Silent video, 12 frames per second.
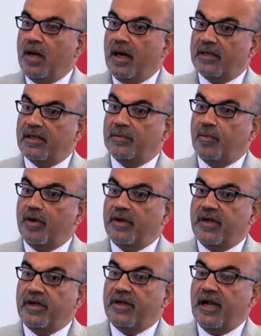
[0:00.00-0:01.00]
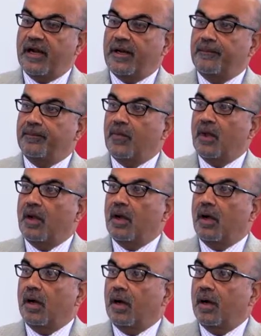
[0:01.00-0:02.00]
At that point in time,
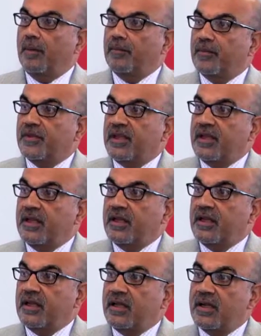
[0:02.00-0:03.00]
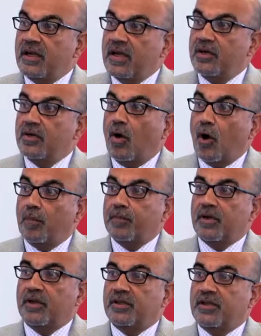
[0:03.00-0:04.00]
he didn't
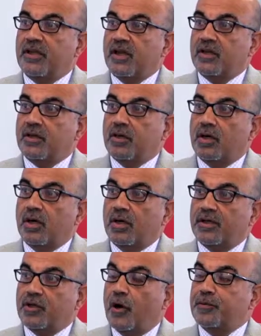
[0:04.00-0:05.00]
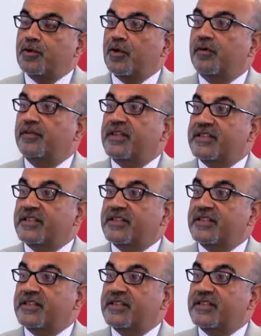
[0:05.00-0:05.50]
opt the option of the